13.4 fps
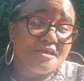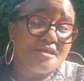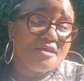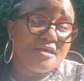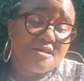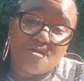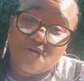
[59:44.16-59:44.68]

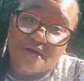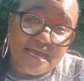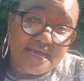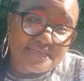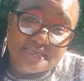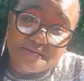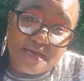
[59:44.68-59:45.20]
Look
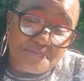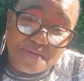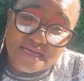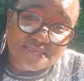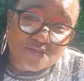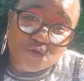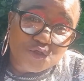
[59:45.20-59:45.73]
at a
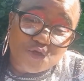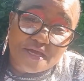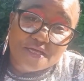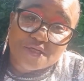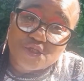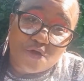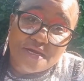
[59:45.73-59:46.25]
person who's
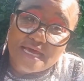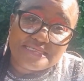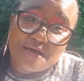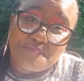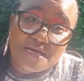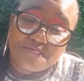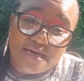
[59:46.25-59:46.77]
talking so nice
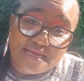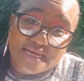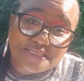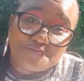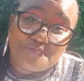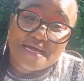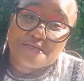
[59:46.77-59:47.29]
about
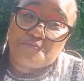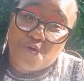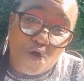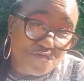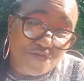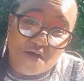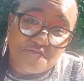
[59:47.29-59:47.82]
marriage, but
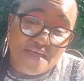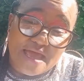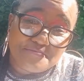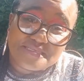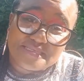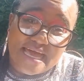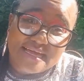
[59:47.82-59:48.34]
both of
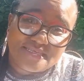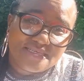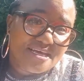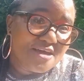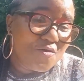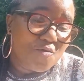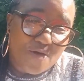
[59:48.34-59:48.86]
them said,
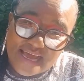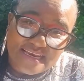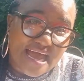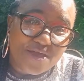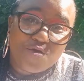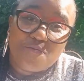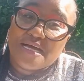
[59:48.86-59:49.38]
well, now
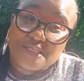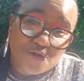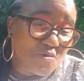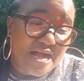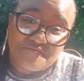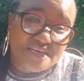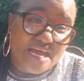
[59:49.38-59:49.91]
you must
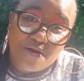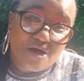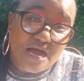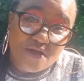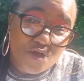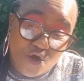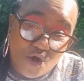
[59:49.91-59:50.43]
look after
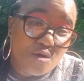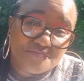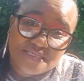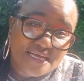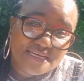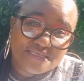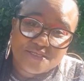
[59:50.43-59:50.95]
your
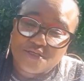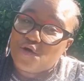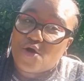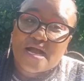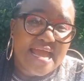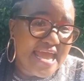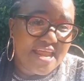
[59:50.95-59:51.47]
homestead. You
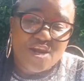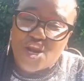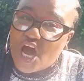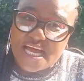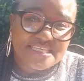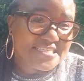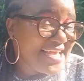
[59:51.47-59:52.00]

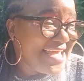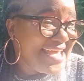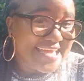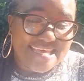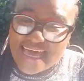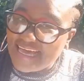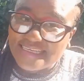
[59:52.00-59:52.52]
cannot
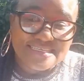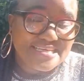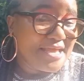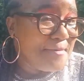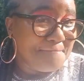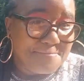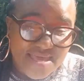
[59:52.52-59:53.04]
get
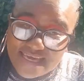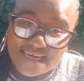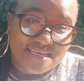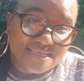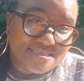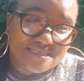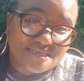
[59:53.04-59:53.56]

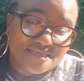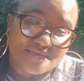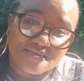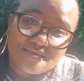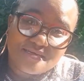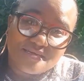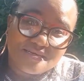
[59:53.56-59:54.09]
married.
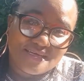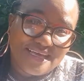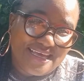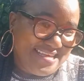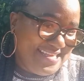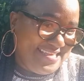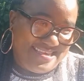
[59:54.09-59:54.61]

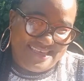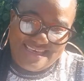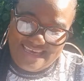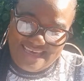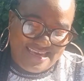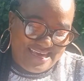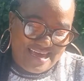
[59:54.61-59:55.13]

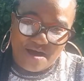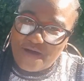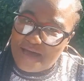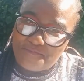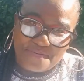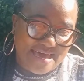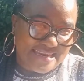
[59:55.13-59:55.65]

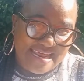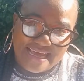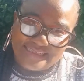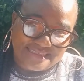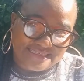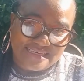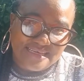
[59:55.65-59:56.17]
Our
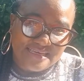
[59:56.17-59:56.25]
parents.